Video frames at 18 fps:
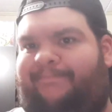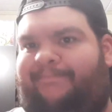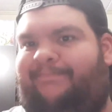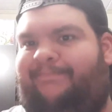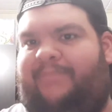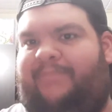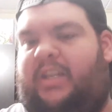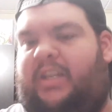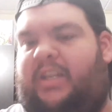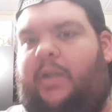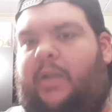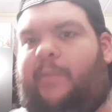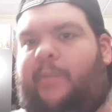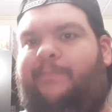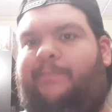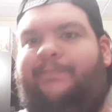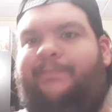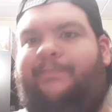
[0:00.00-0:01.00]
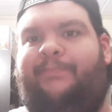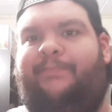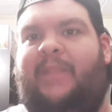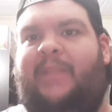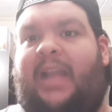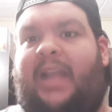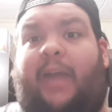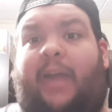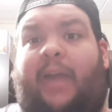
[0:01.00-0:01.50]
you know, I
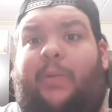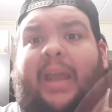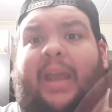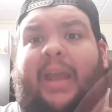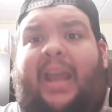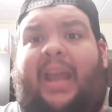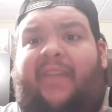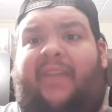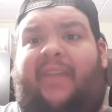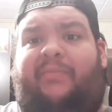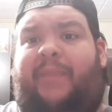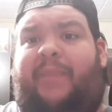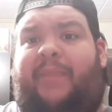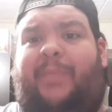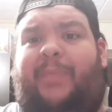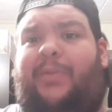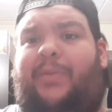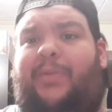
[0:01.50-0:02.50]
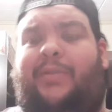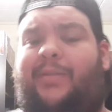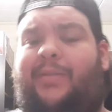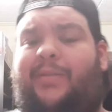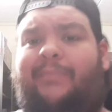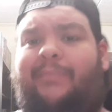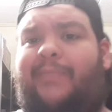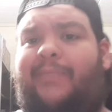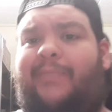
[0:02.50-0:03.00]
don't have people to,
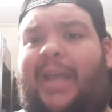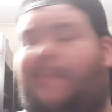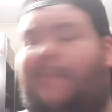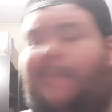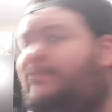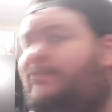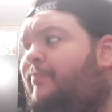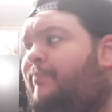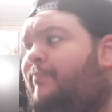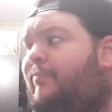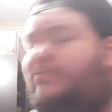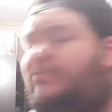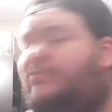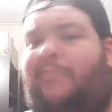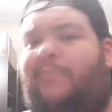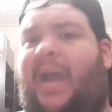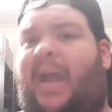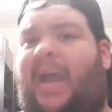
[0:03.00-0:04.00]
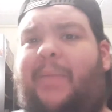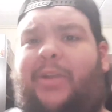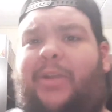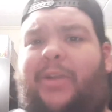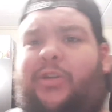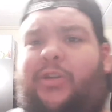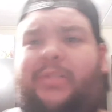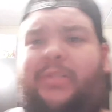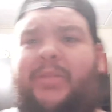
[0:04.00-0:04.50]
that buy me
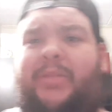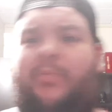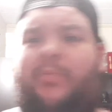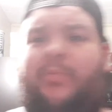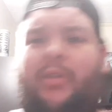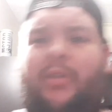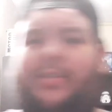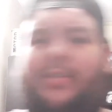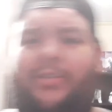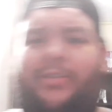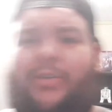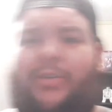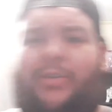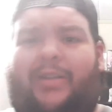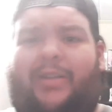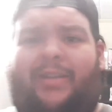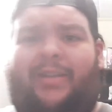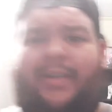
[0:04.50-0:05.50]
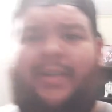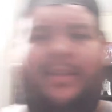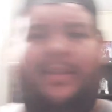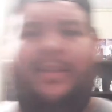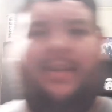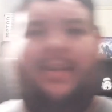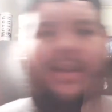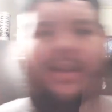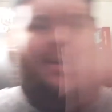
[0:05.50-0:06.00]
Christmas presents or anything like
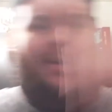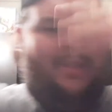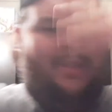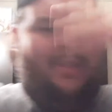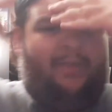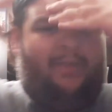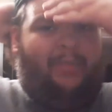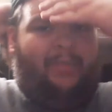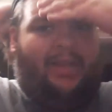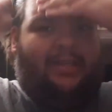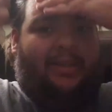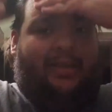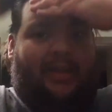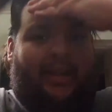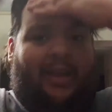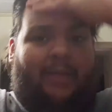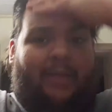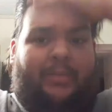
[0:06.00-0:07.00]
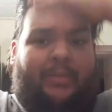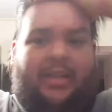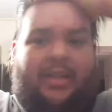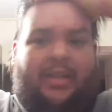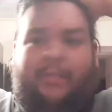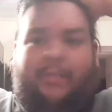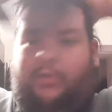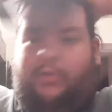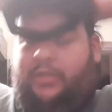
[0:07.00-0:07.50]
that. Basically, I'm a type
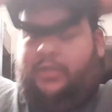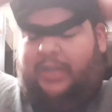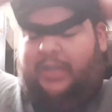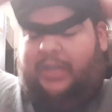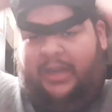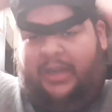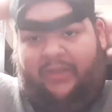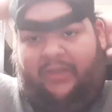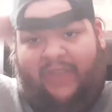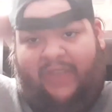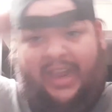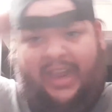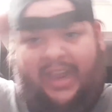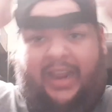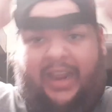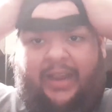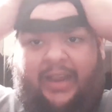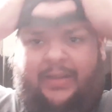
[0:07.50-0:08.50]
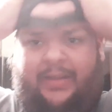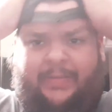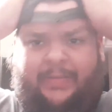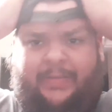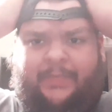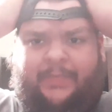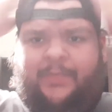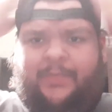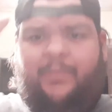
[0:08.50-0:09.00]
person that if I
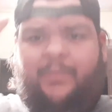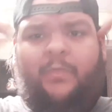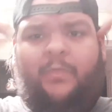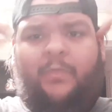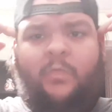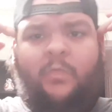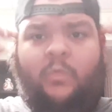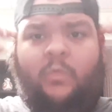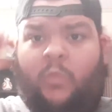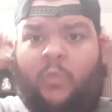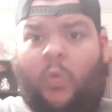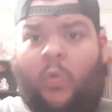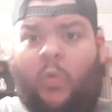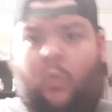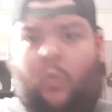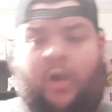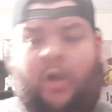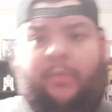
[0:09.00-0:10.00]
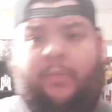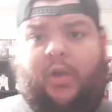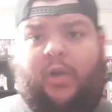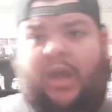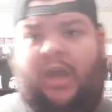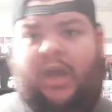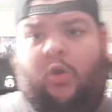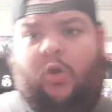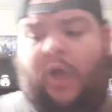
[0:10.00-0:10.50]
want a book, I'll
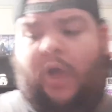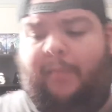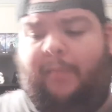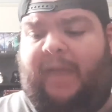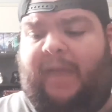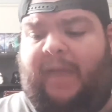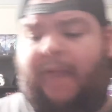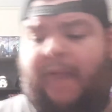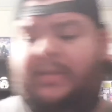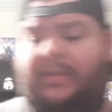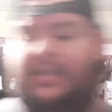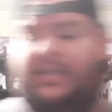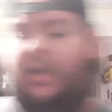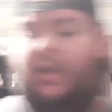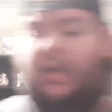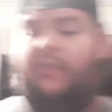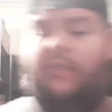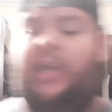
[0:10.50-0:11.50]
go out and buy it myself.